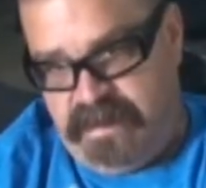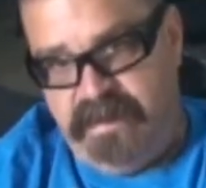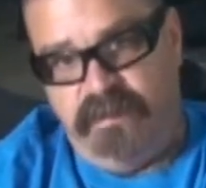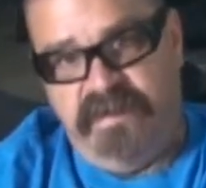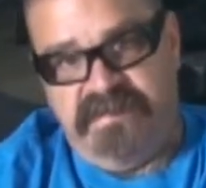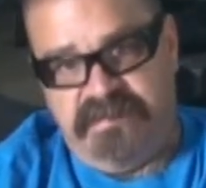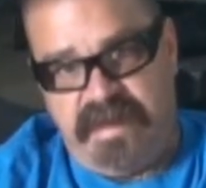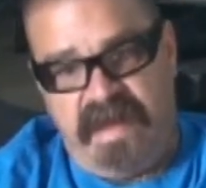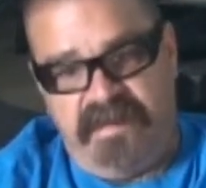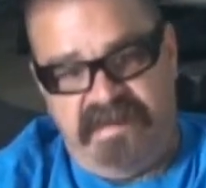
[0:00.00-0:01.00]
you know what it's
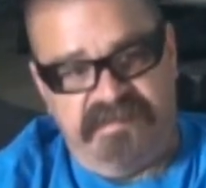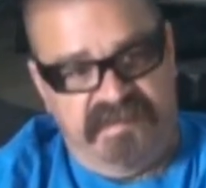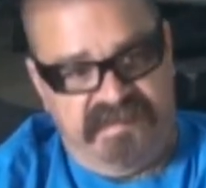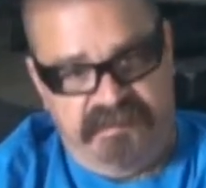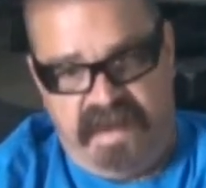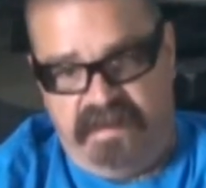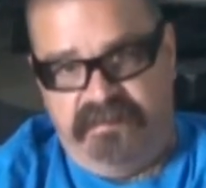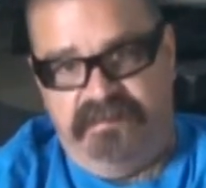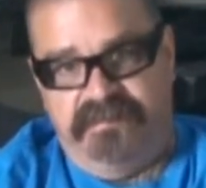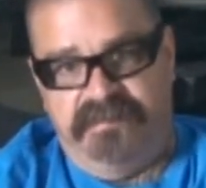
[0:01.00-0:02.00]
about, that's what it's about.
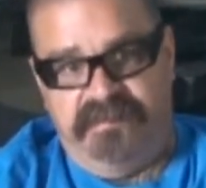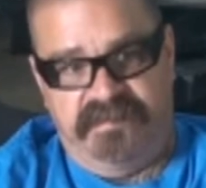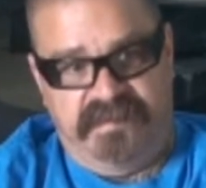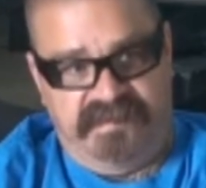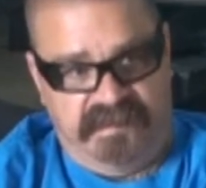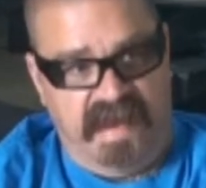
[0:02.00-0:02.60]
So